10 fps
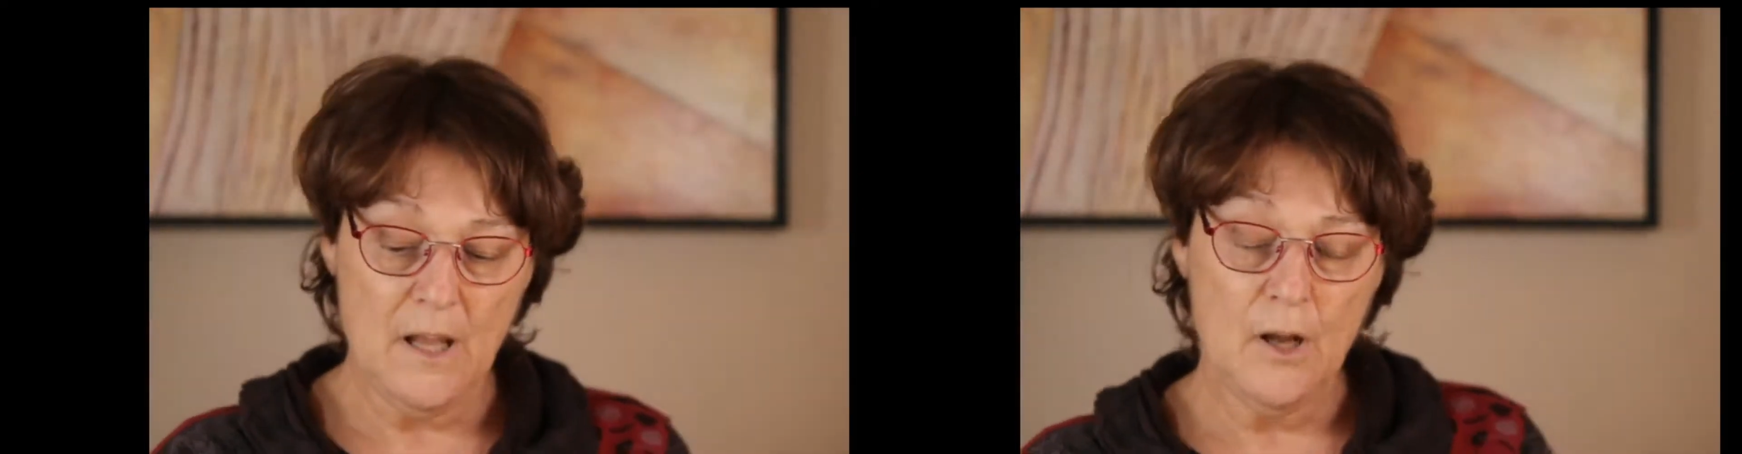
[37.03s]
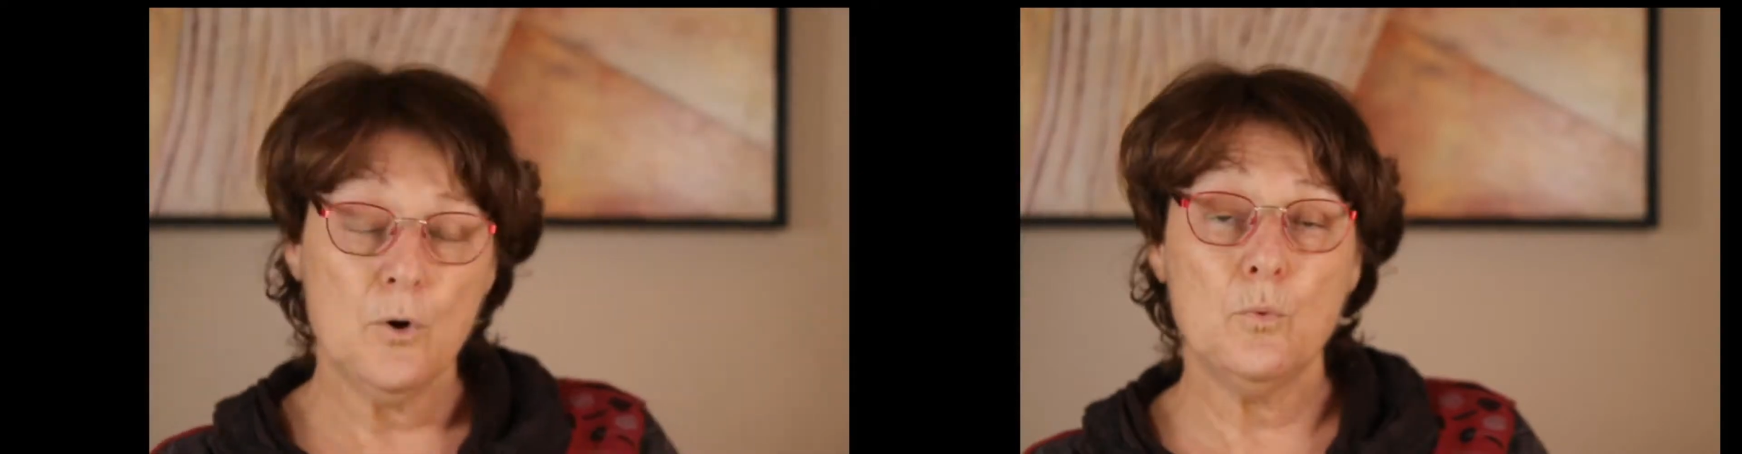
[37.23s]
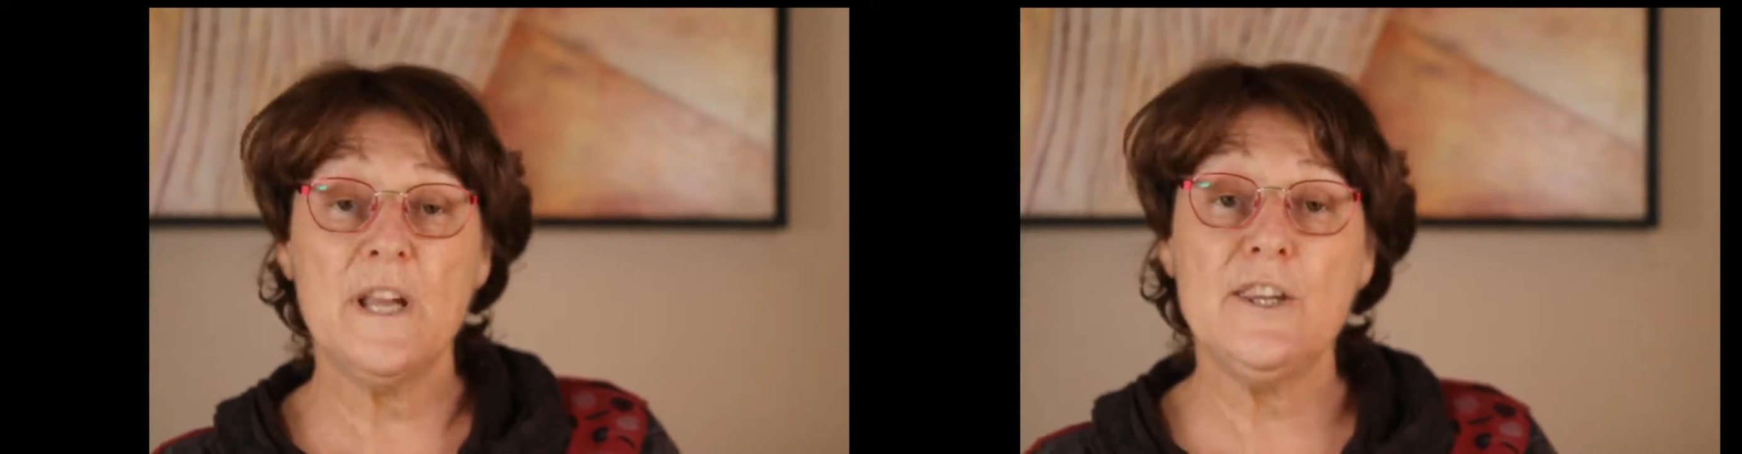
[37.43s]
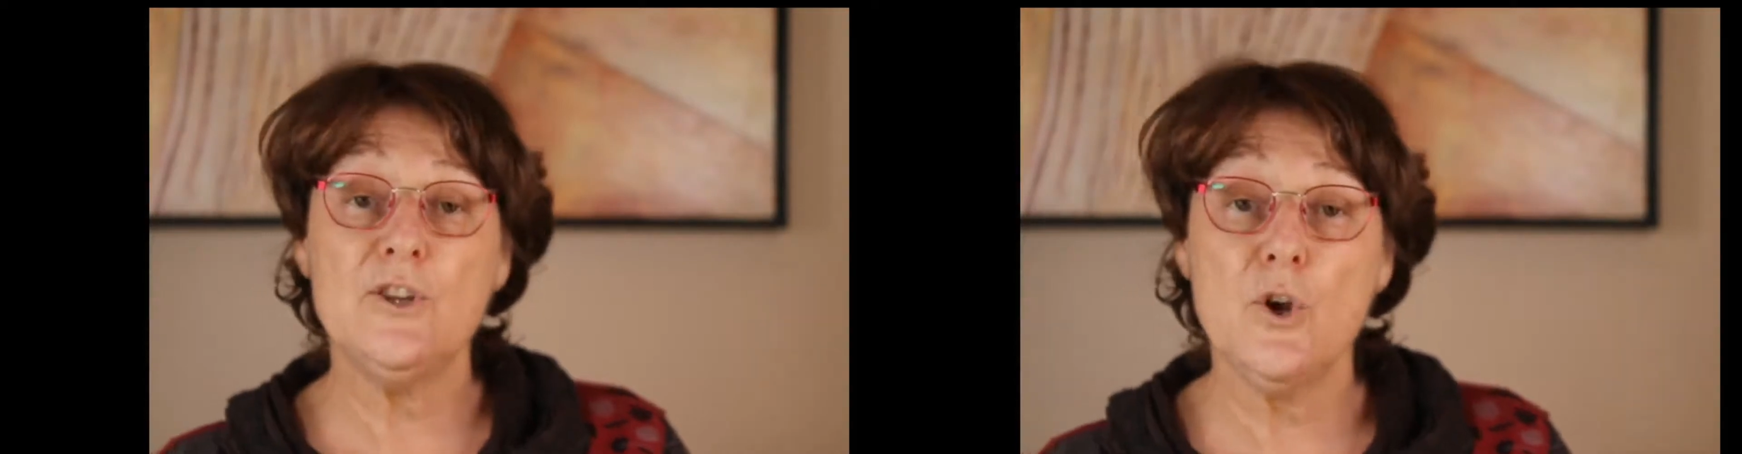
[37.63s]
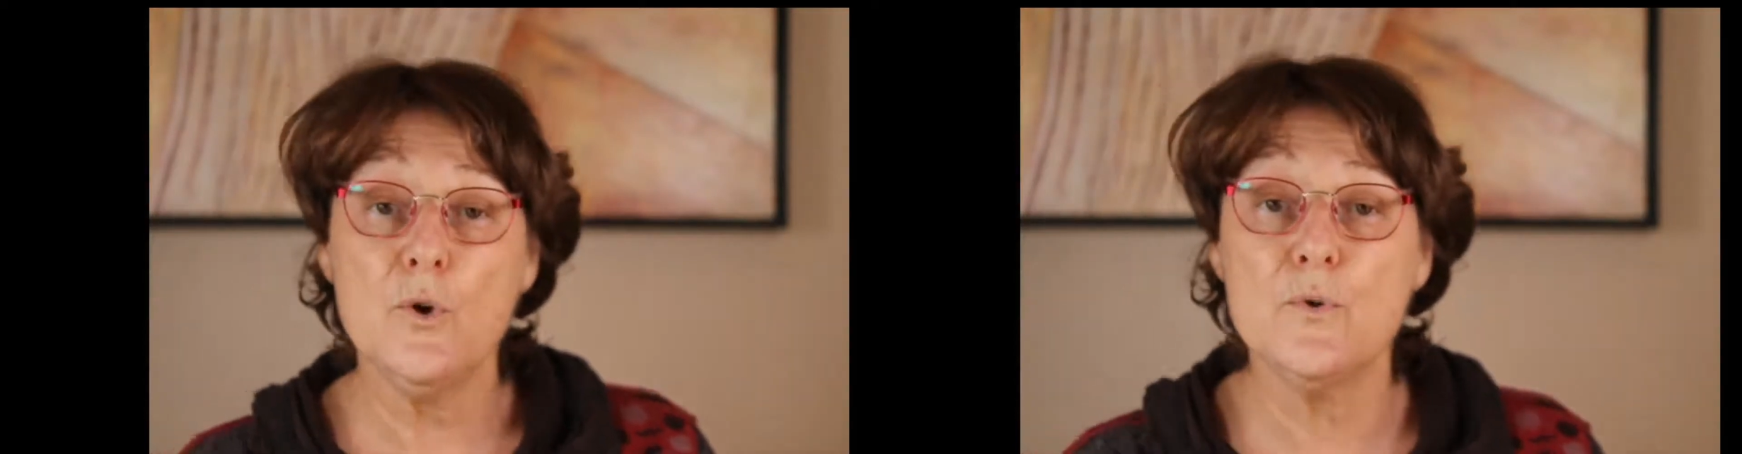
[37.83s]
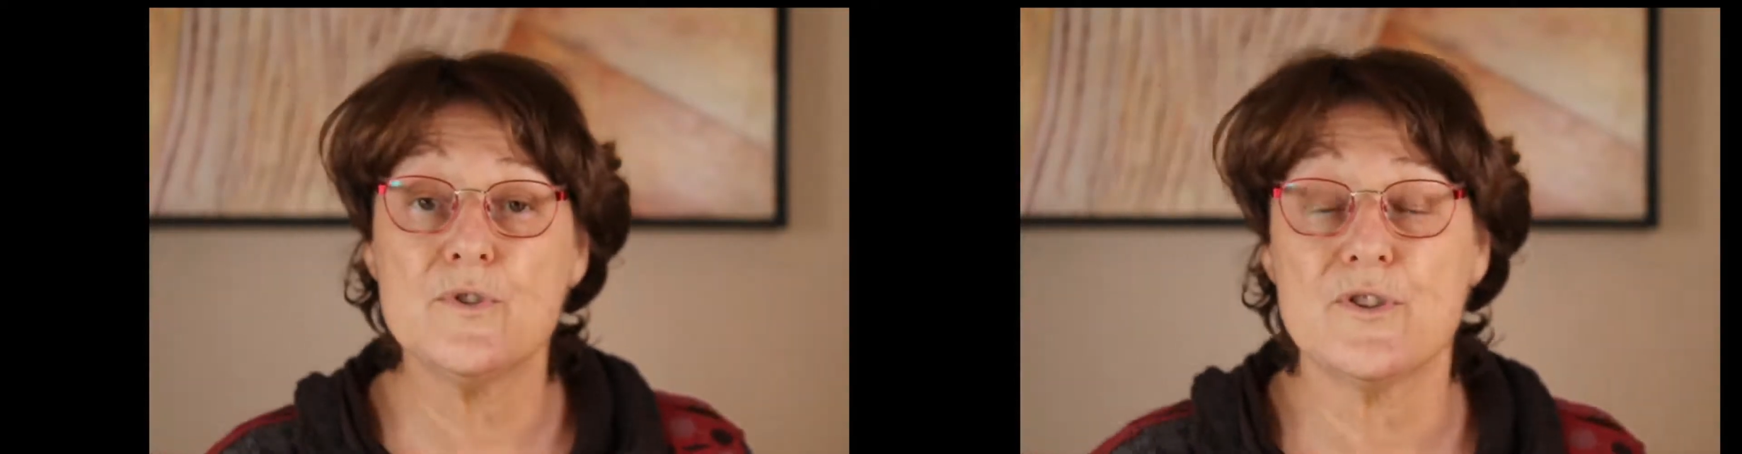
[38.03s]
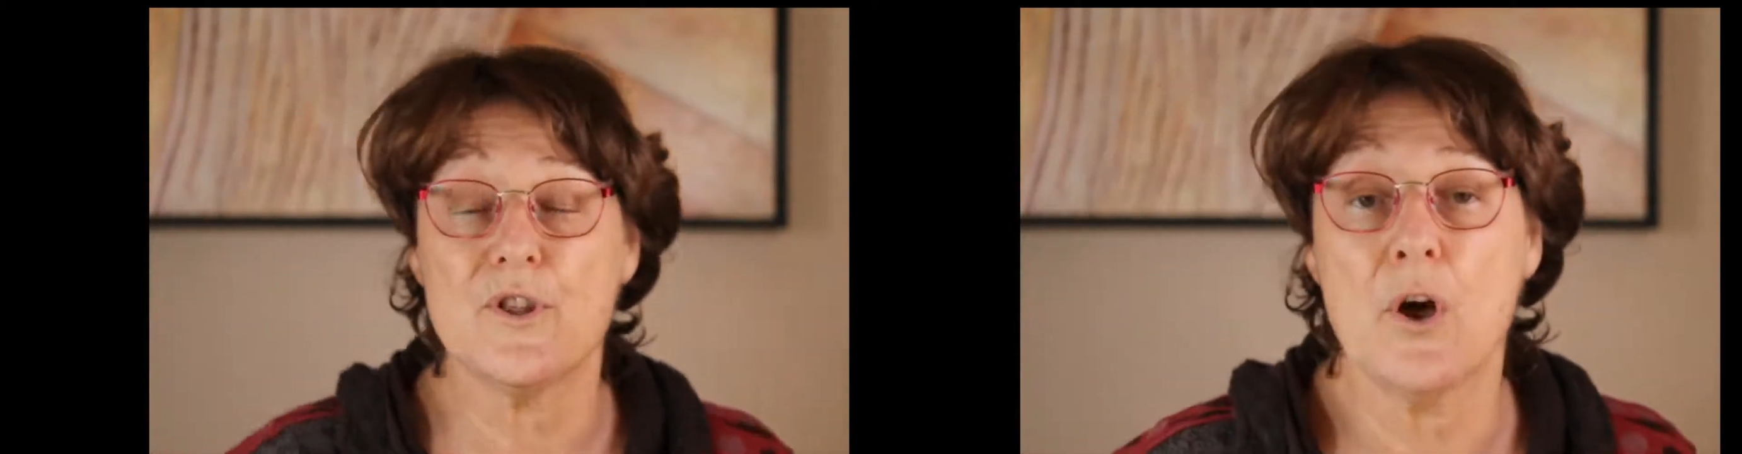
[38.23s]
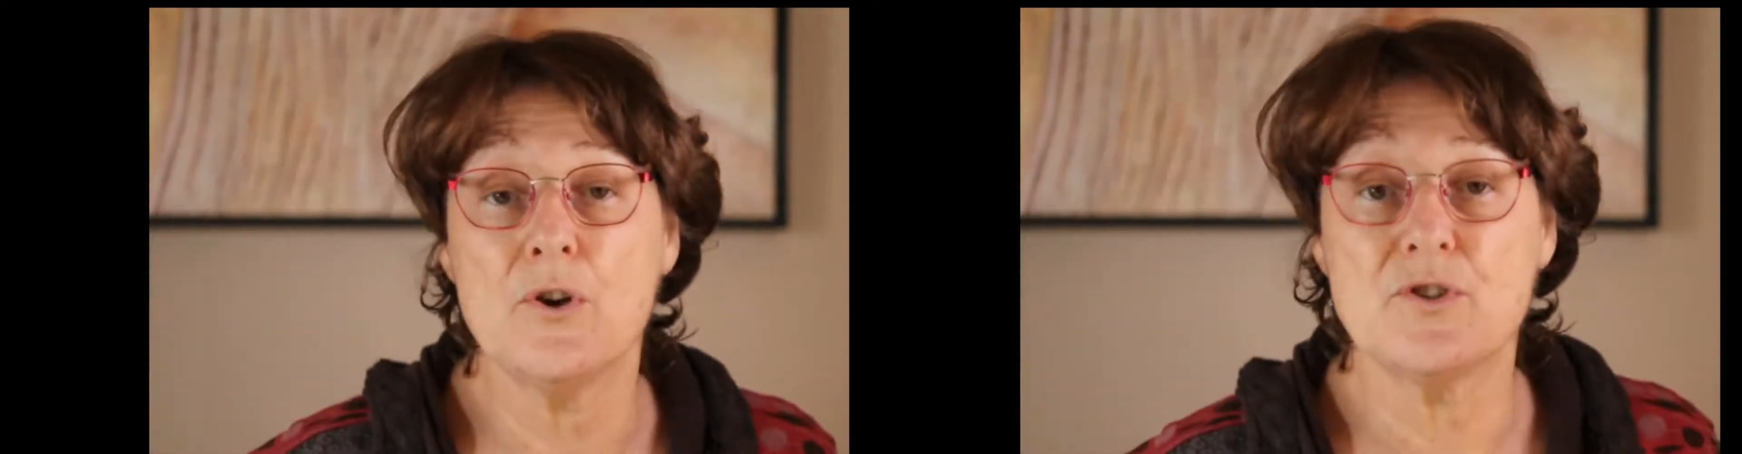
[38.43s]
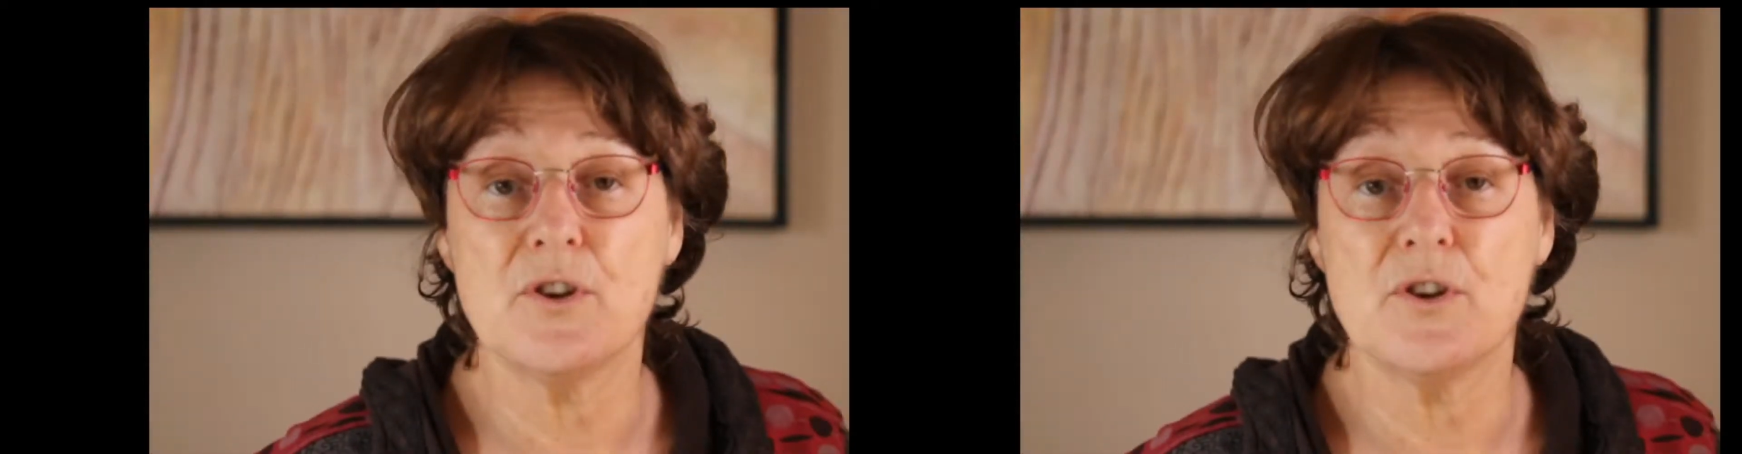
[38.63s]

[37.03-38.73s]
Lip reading: we use those